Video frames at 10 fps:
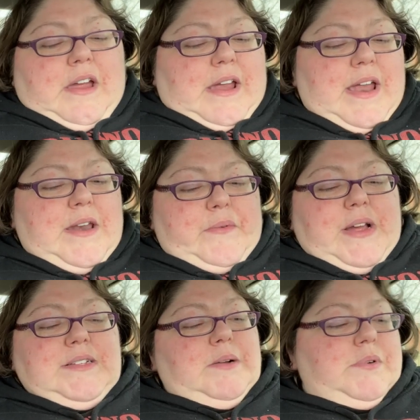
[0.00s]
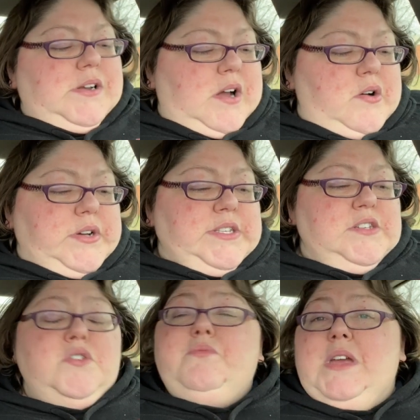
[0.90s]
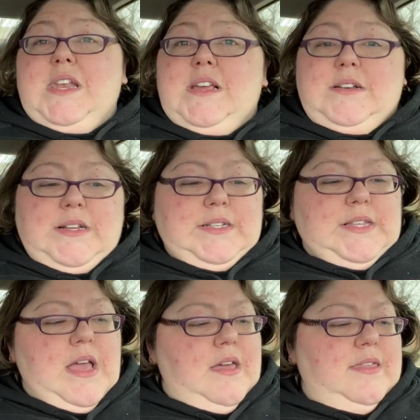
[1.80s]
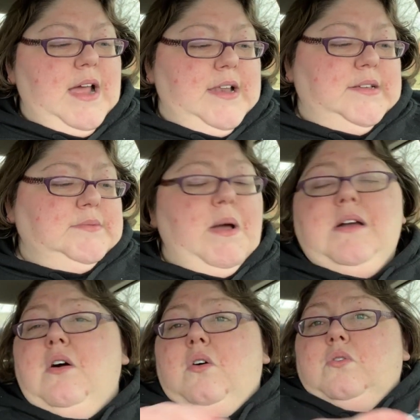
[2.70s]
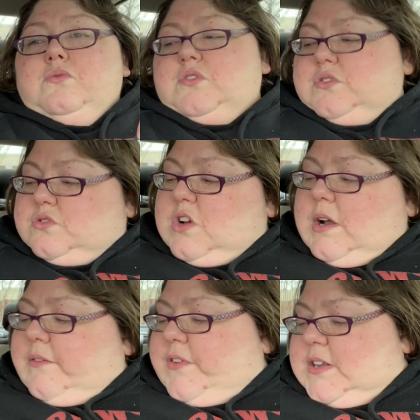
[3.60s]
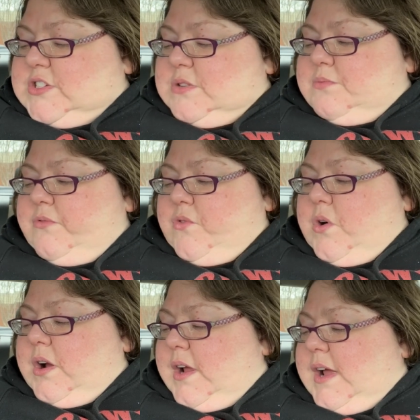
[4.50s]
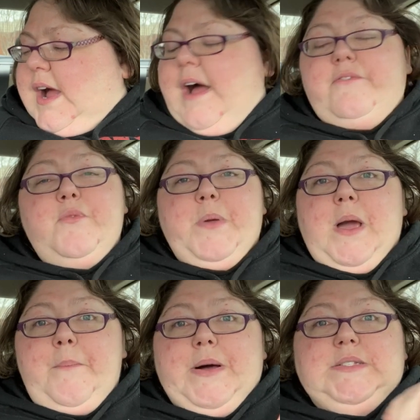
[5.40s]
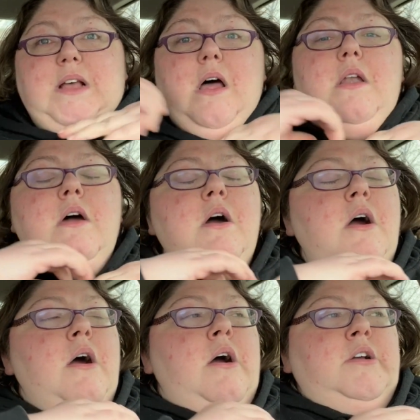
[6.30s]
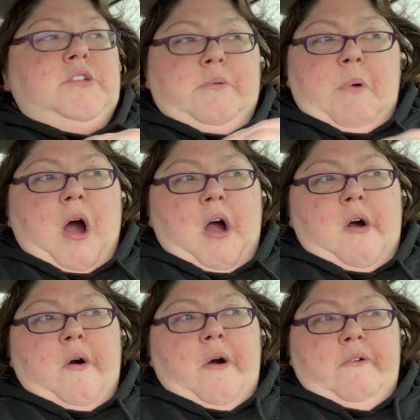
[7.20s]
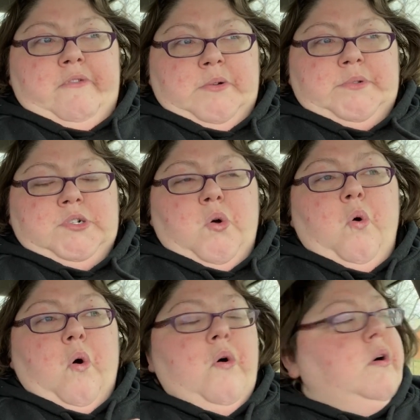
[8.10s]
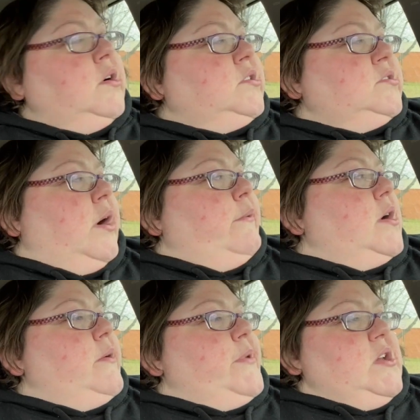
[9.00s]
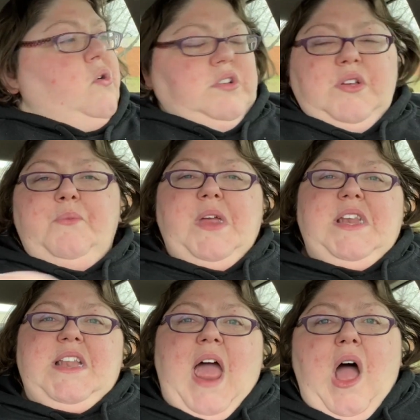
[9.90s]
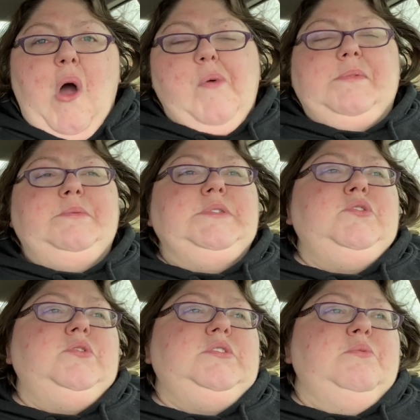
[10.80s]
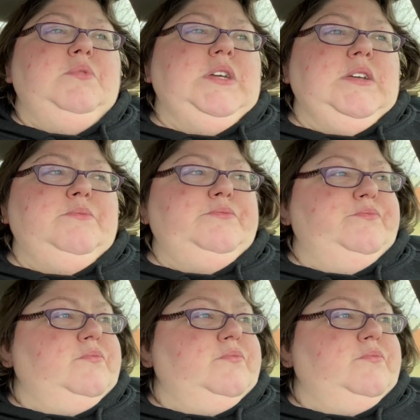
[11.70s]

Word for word: anyways, I'm going to go continue reading because that is my goal, to try to finish it before I have to pick up my son tomorrow from school. So I'm going to be doing some reading now. I'm going to be doing some reading